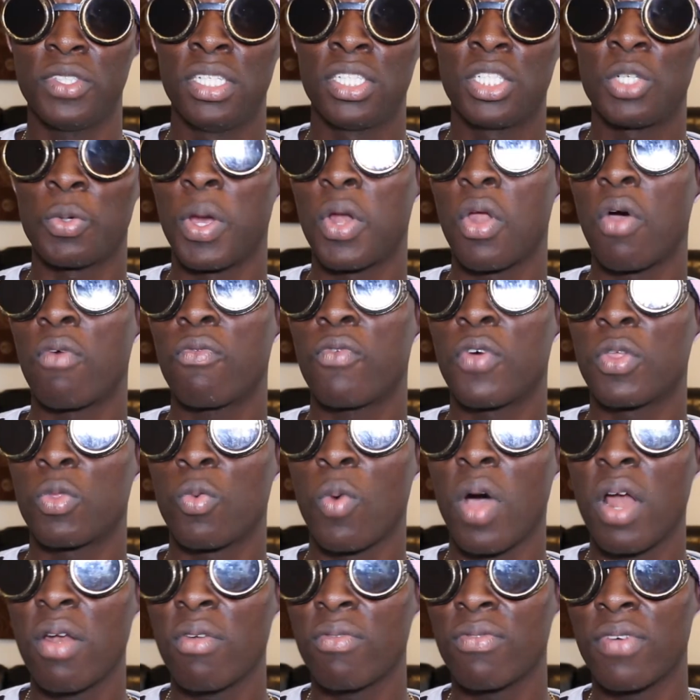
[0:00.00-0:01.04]
She went off with
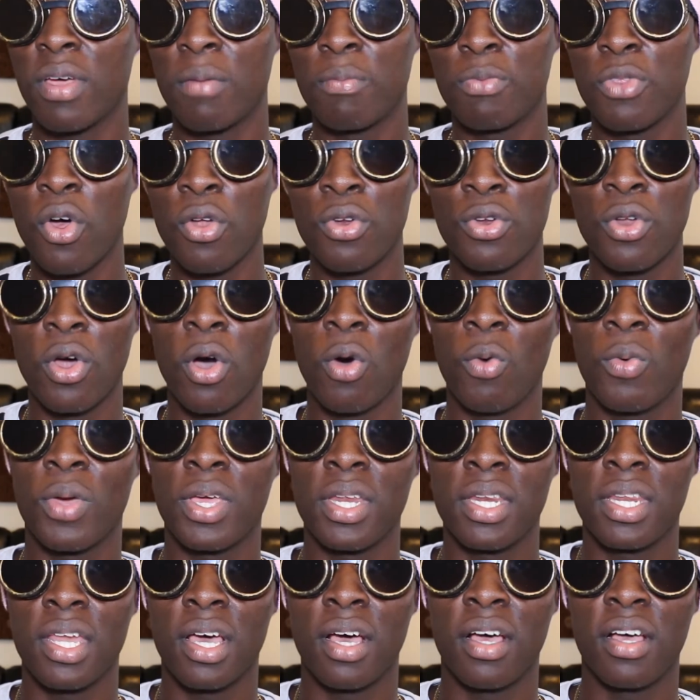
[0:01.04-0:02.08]
one of them, not
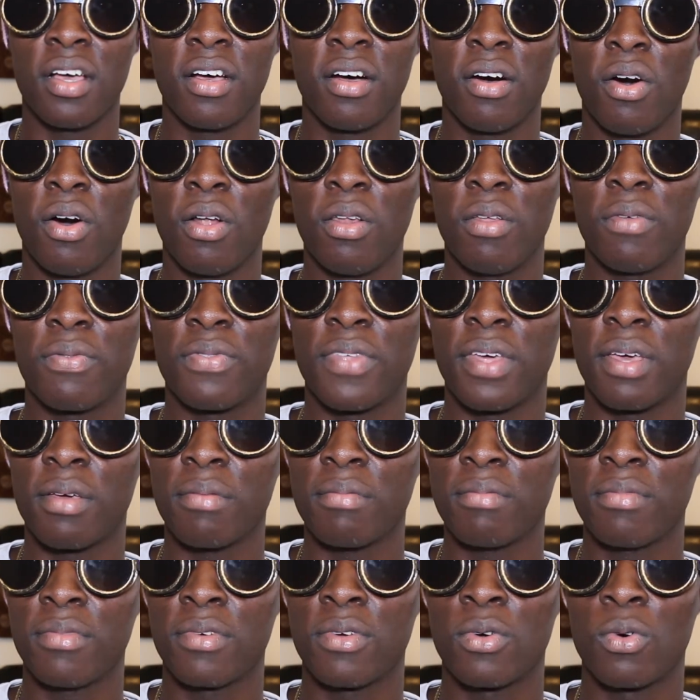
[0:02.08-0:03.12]
knowing that all of
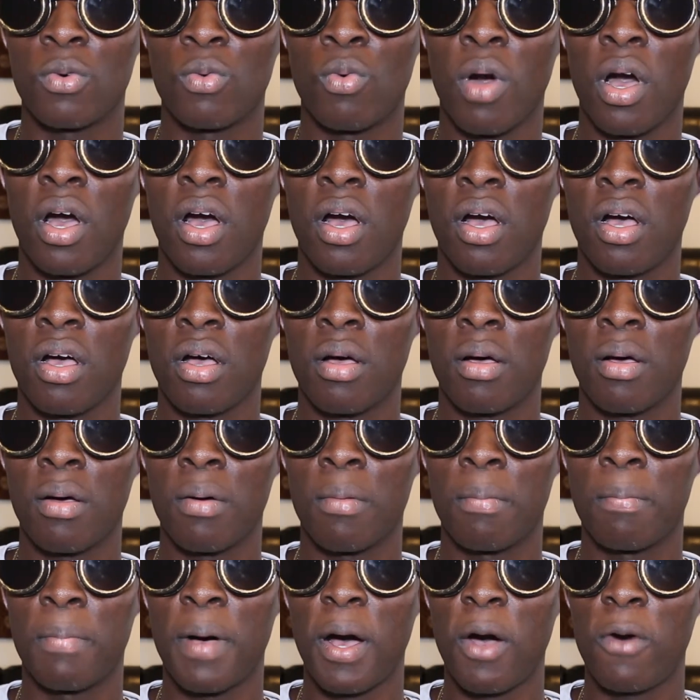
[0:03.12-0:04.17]
them were
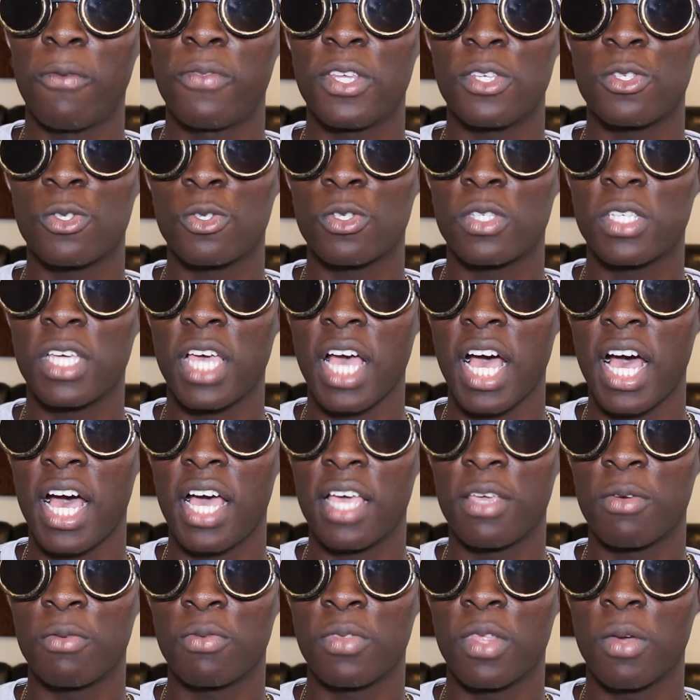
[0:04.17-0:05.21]
part of this
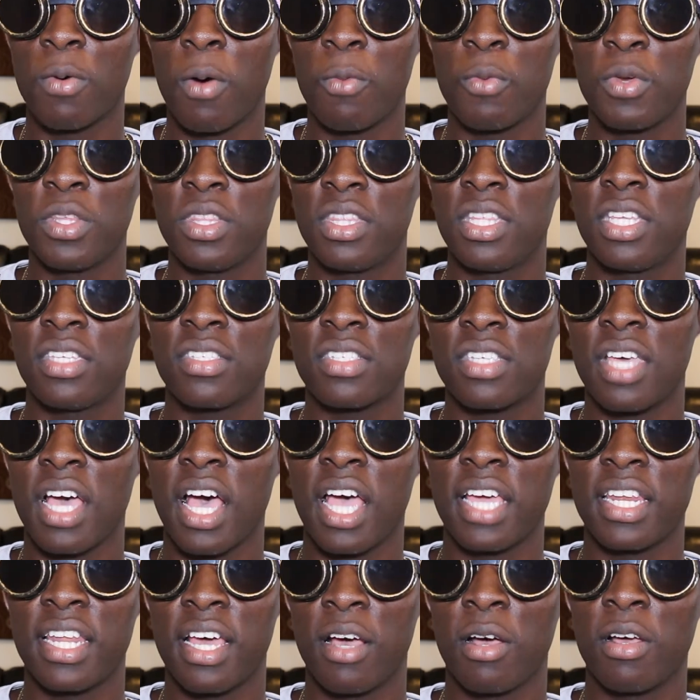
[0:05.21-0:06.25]
guy. They were with this
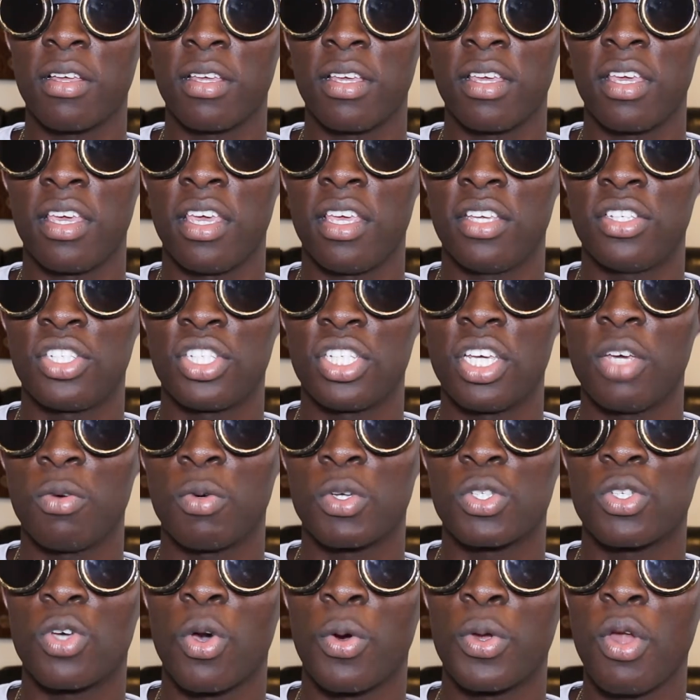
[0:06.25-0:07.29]
guy that she
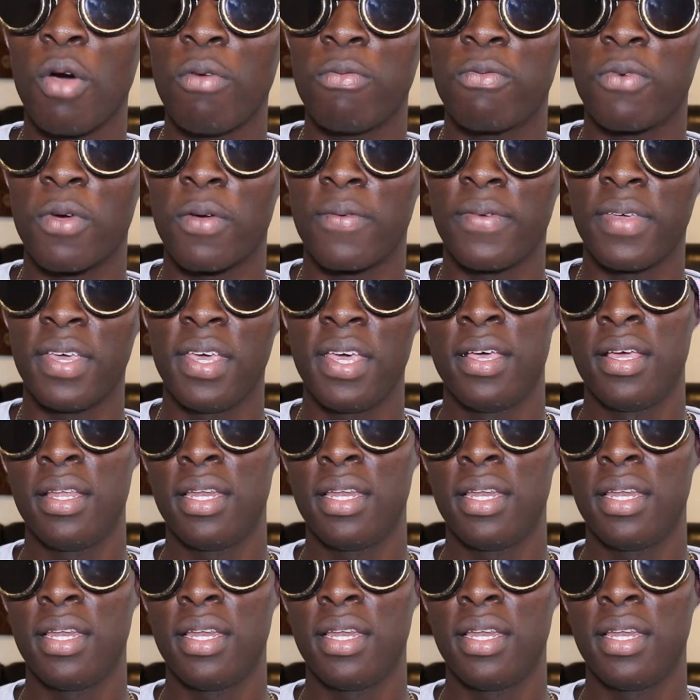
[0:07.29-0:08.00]
was going off with.